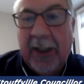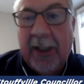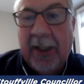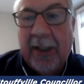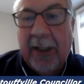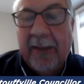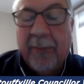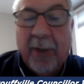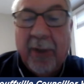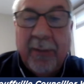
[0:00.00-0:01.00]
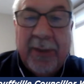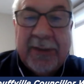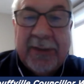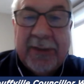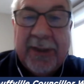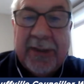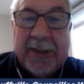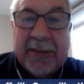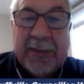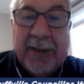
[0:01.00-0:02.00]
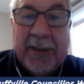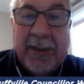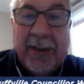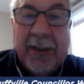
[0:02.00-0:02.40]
The problem is the